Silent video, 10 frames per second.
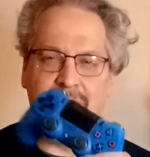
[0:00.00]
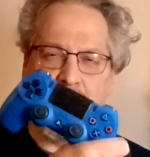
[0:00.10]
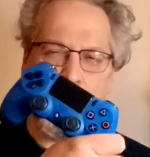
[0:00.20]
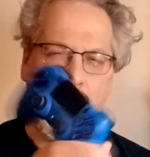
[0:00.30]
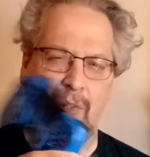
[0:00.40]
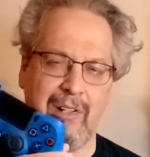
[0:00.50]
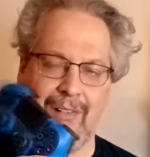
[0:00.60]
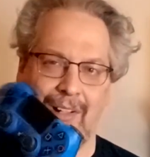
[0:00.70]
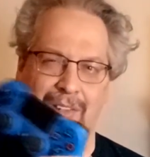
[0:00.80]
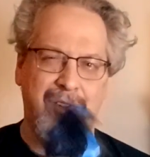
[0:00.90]

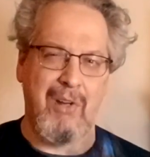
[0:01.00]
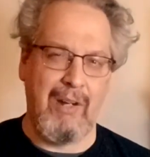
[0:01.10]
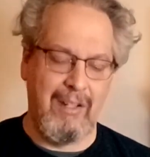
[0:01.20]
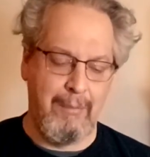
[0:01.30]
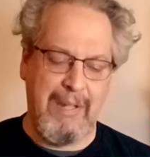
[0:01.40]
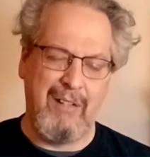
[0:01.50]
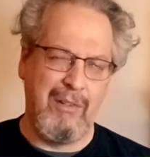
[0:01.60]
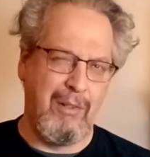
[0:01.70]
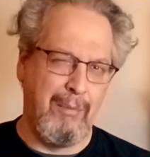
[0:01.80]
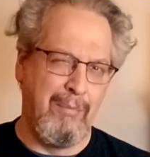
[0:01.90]
controller is starting to be a
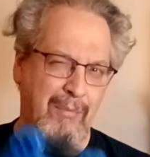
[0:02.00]
little